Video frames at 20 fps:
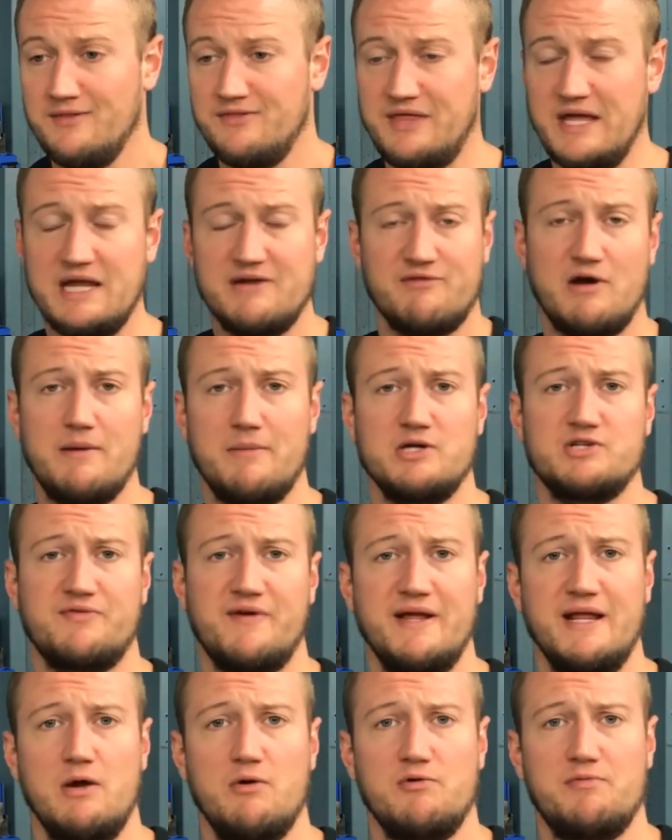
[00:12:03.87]
Thanks very much
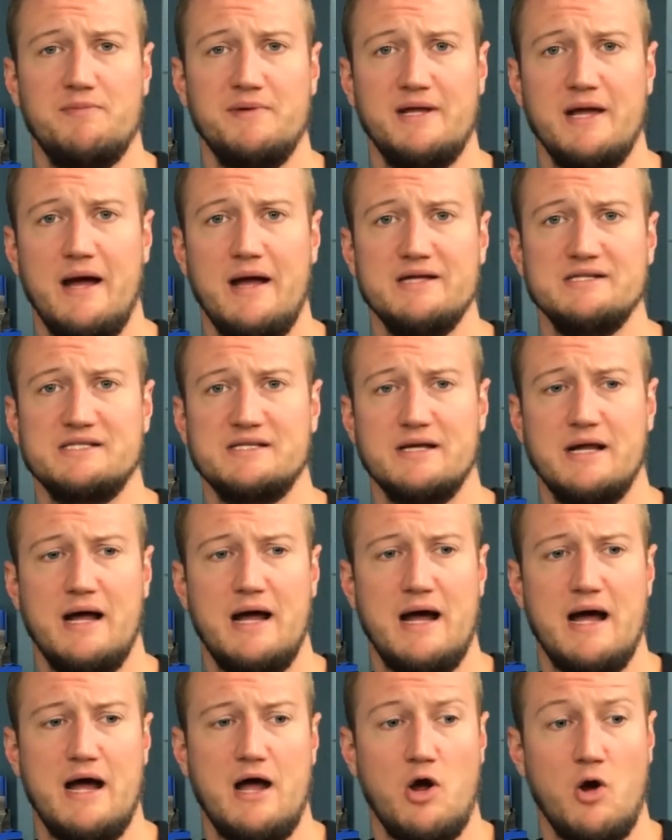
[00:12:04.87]
for hanging out with me, guys.
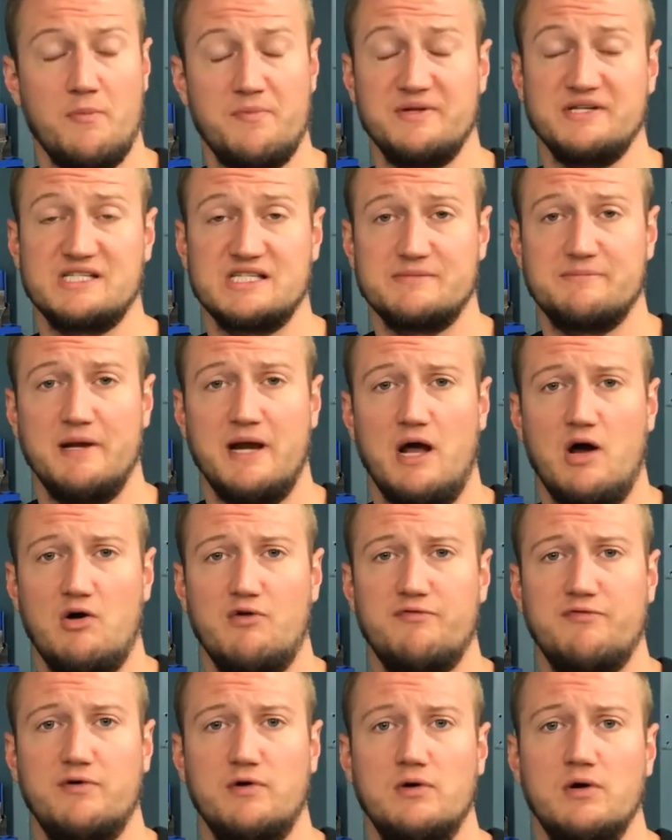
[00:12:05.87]
Uh, I hope this has been
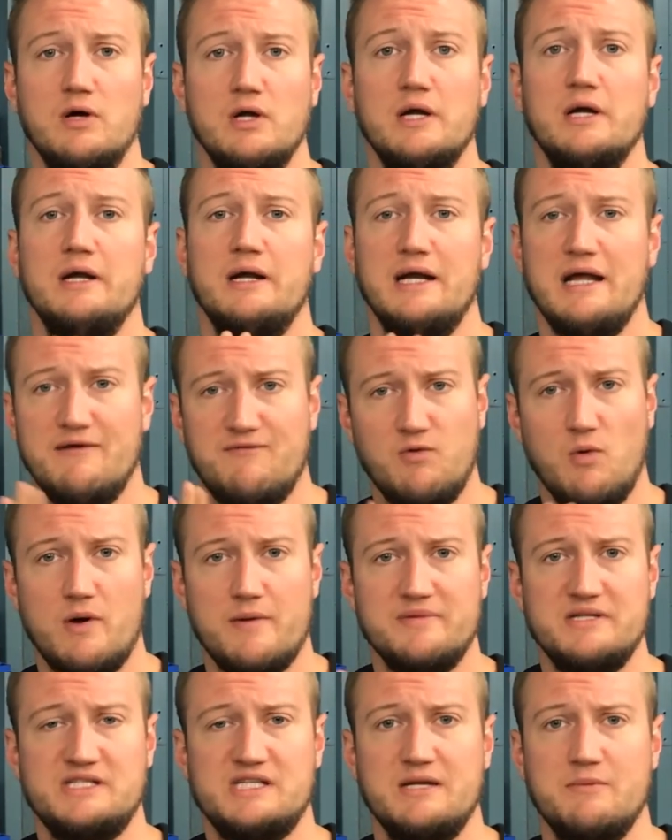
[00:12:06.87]
helpful. If you
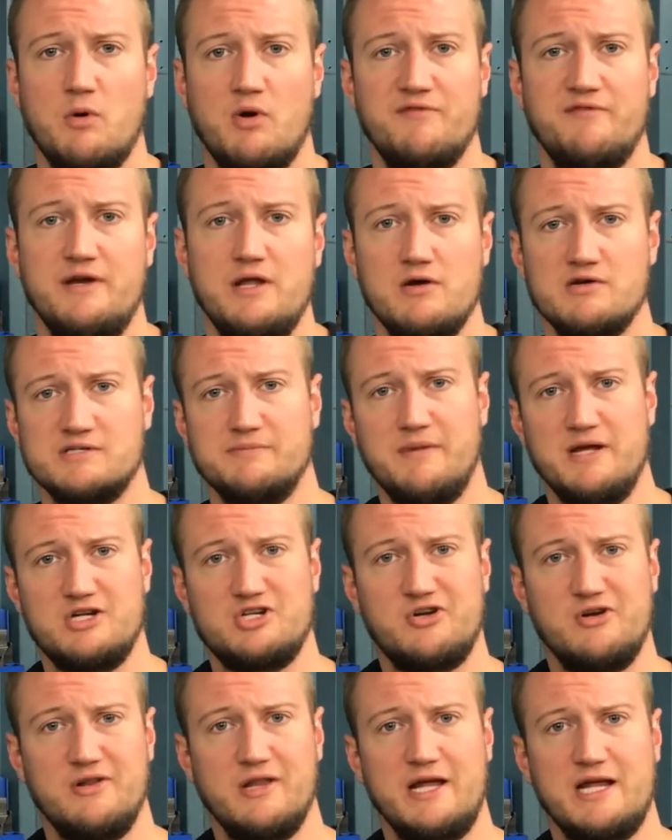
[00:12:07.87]
want to see more videos,
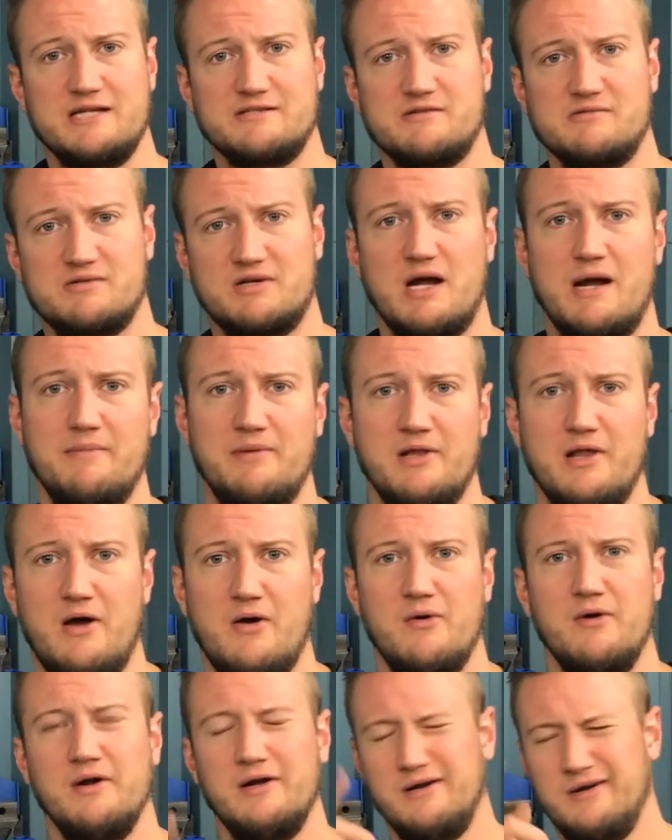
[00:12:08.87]
make sure you like and subscribe
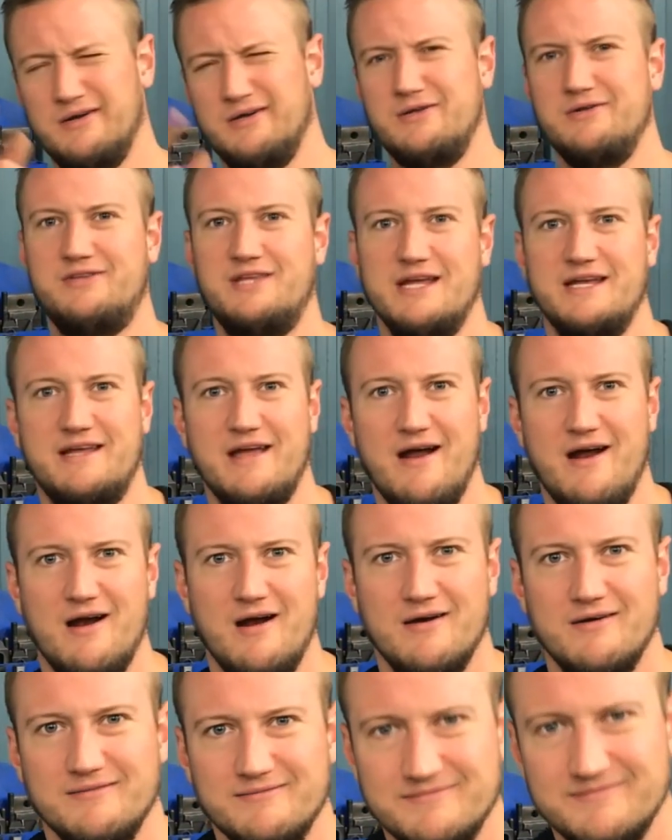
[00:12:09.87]
below. You take
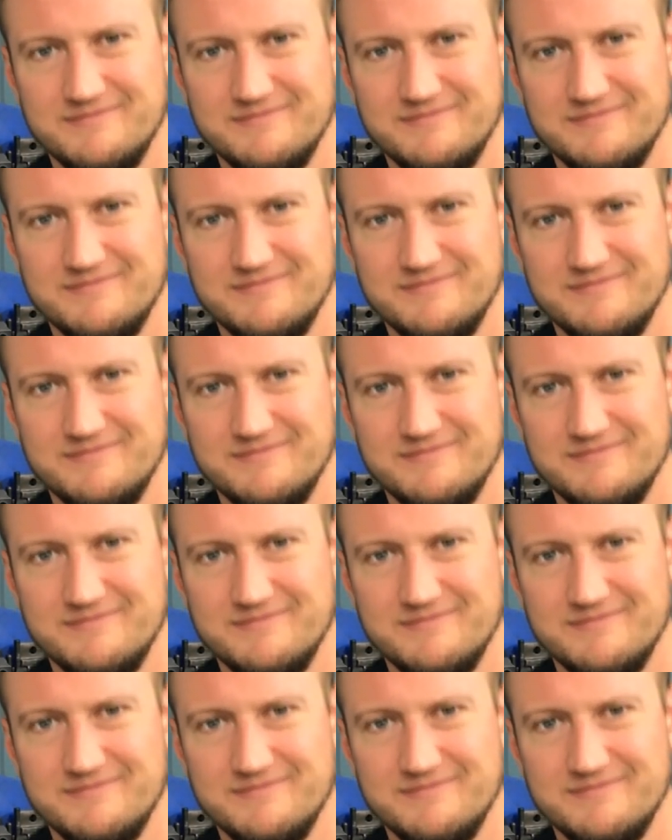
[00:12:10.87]
care.